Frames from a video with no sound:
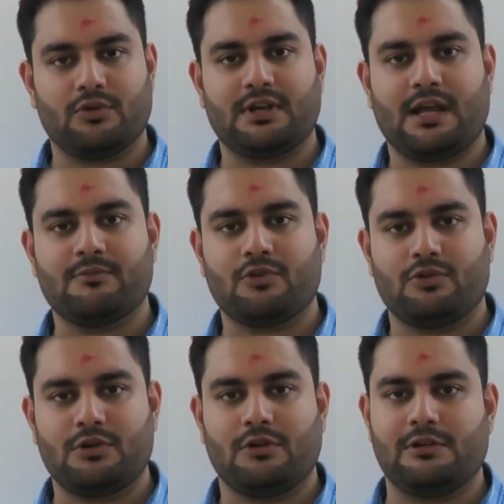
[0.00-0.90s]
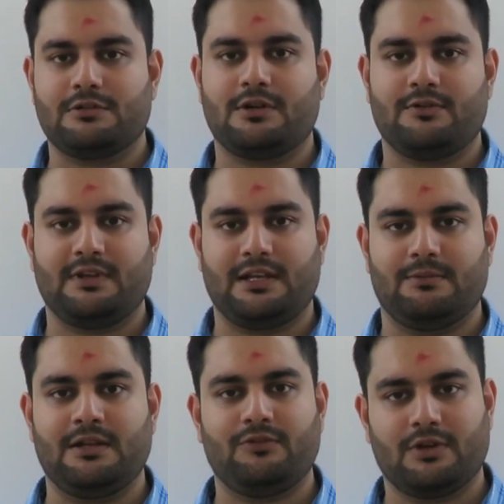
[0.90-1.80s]
program code also
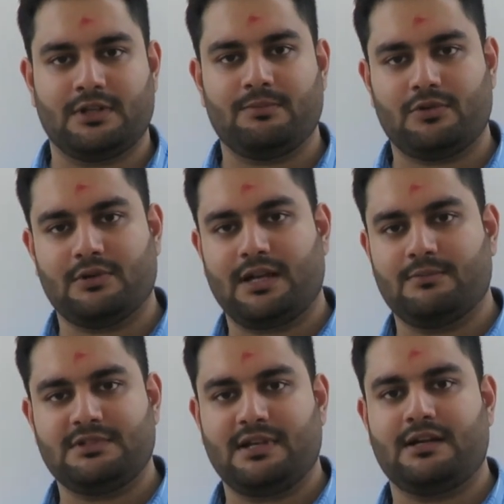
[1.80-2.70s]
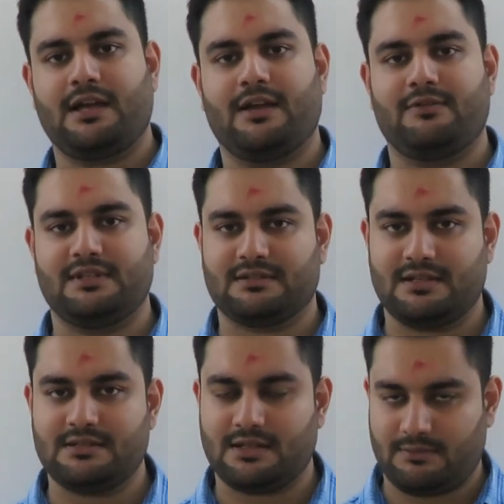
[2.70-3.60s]
available for the programs that I have
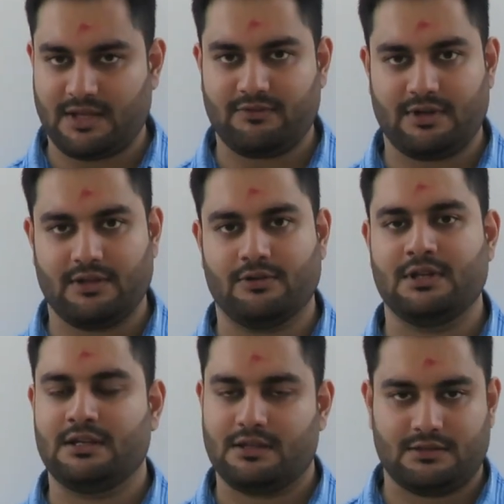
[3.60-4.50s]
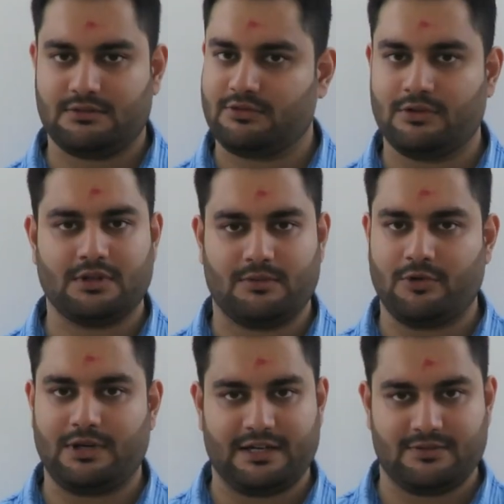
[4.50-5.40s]
discussed in my video. So
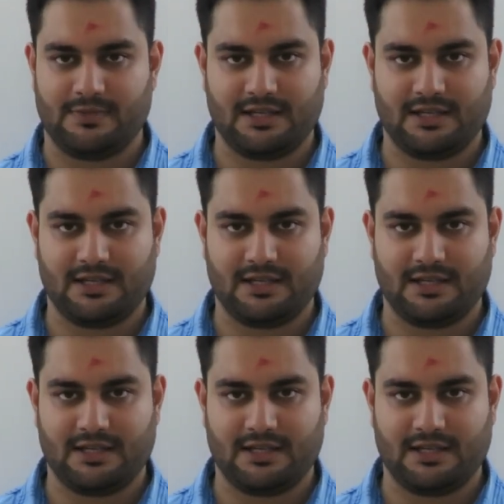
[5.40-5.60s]
come on, let's